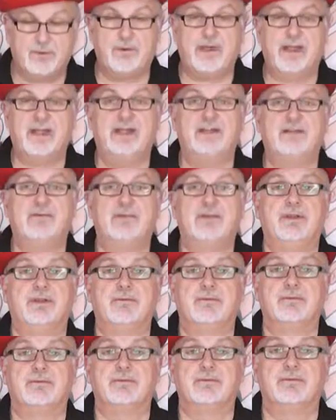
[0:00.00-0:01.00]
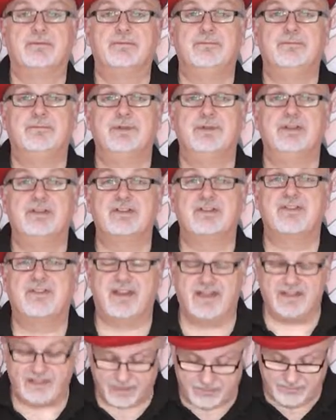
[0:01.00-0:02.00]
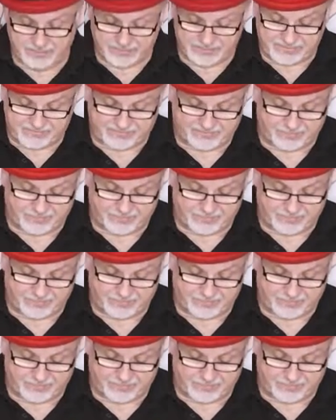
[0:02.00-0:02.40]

away to people, because if they know there's